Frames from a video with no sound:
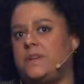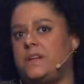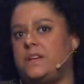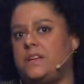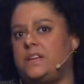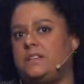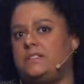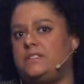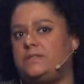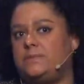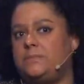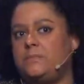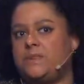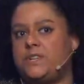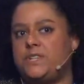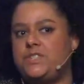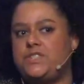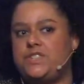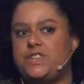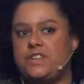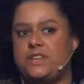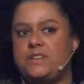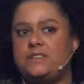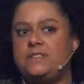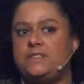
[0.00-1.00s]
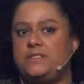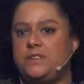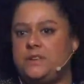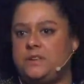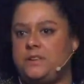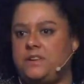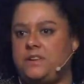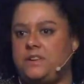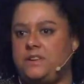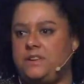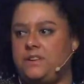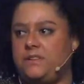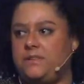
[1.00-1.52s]
it's much easier
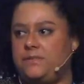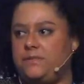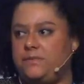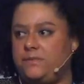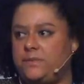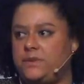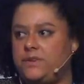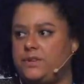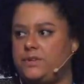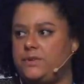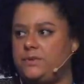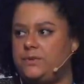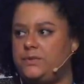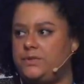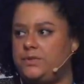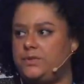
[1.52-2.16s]
here for you